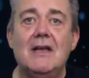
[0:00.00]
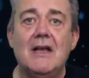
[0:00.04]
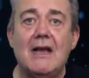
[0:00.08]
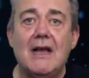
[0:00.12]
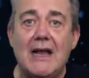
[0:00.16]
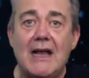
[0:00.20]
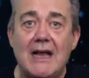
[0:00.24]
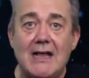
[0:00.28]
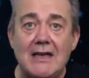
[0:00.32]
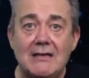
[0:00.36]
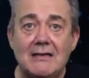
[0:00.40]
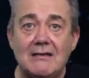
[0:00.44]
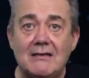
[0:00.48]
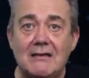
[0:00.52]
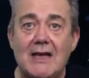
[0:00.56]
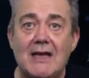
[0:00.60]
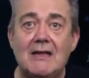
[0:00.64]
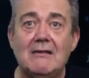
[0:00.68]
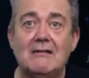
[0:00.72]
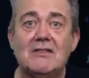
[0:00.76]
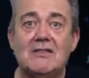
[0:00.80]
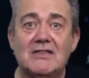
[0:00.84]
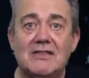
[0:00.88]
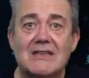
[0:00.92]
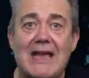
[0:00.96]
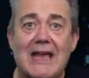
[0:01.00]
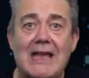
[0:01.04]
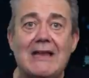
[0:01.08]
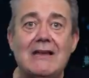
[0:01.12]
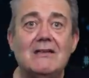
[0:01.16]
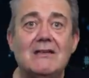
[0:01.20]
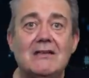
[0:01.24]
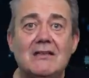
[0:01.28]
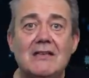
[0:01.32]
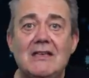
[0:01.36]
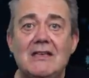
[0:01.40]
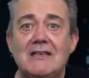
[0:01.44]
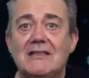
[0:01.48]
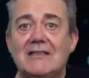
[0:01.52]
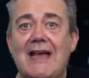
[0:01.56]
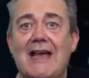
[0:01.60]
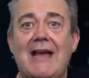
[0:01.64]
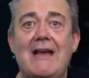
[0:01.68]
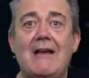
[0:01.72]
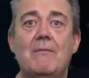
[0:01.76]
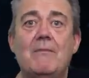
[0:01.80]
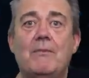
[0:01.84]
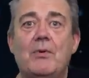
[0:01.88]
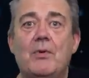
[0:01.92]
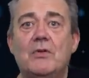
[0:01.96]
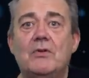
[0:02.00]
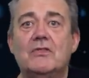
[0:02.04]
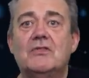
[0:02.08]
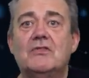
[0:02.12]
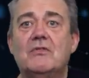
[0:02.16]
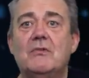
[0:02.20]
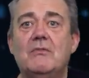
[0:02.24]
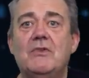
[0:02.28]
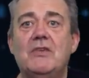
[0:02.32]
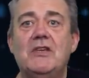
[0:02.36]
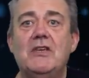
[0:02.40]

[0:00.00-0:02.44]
and then scanned these outputs from